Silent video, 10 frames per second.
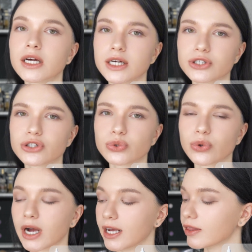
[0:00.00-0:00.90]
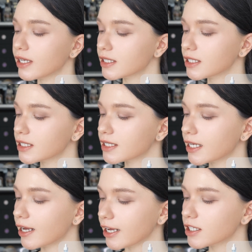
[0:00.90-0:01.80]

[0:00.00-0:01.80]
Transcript: Aestura, and this is the